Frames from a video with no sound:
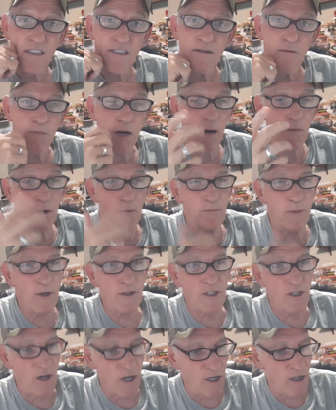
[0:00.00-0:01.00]
probably
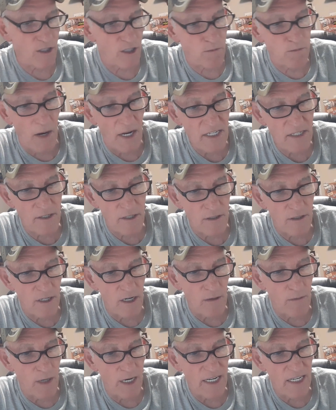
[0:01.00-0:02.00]
put your little spacer in
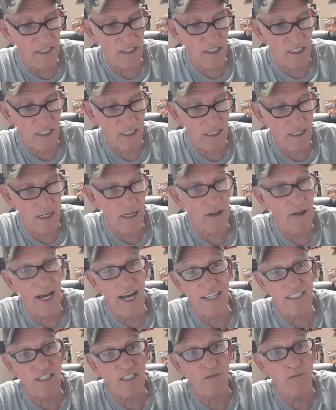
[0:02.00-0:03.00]
there, but it's
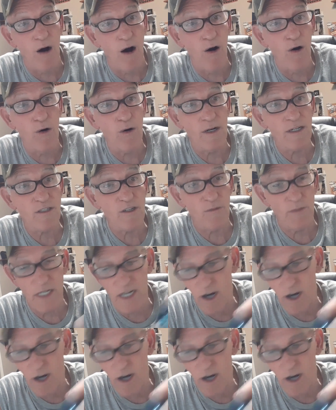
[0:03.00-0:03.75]
that small, it's going to be